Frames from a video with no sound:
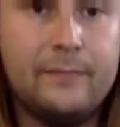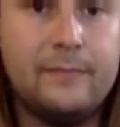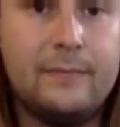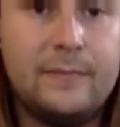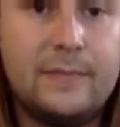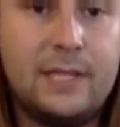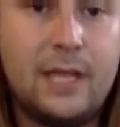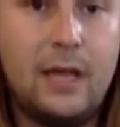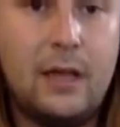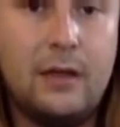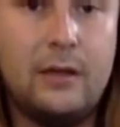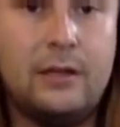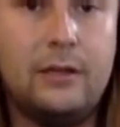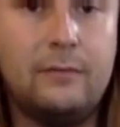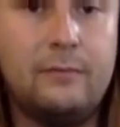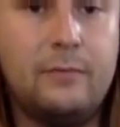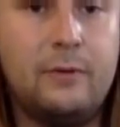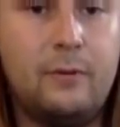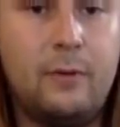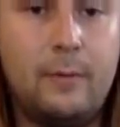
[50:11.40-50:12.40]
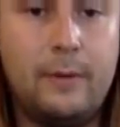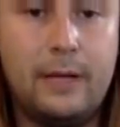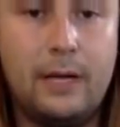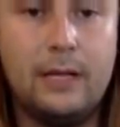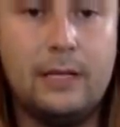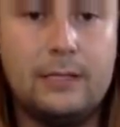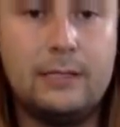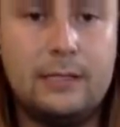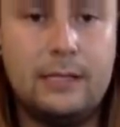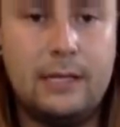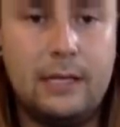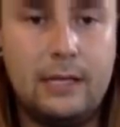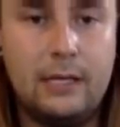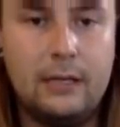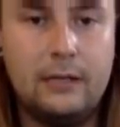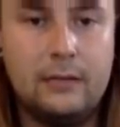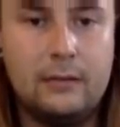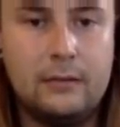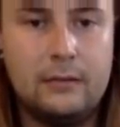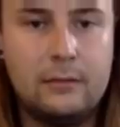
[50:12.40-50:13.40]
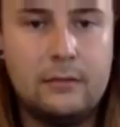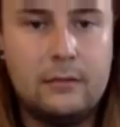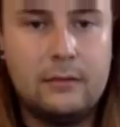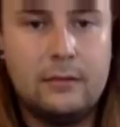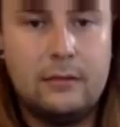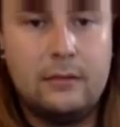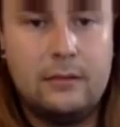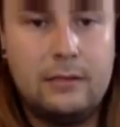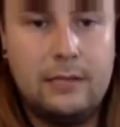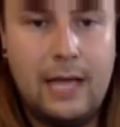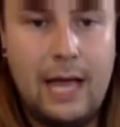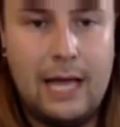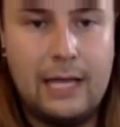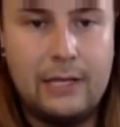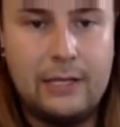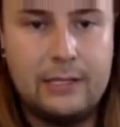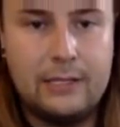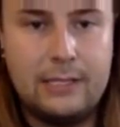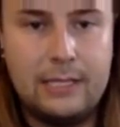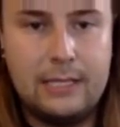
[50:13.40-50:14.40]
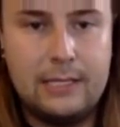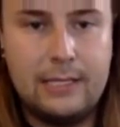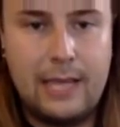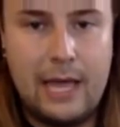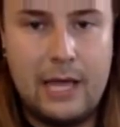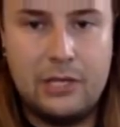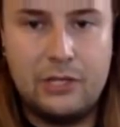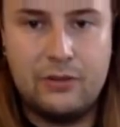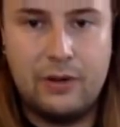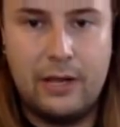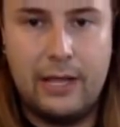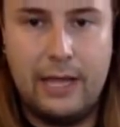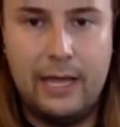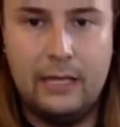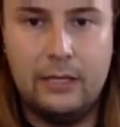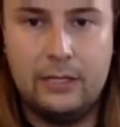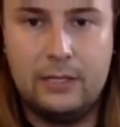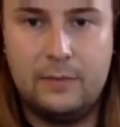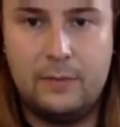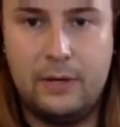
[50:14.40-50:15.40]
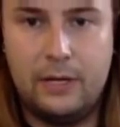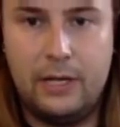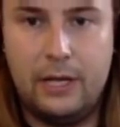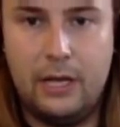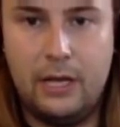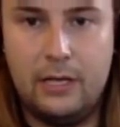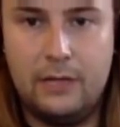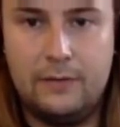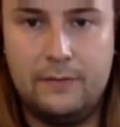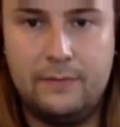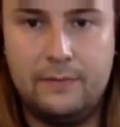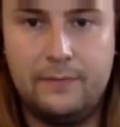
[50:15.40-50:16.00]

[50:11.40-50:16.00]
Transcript: So you probably can't see. Yeah, you can see this edge right here looks pretty good.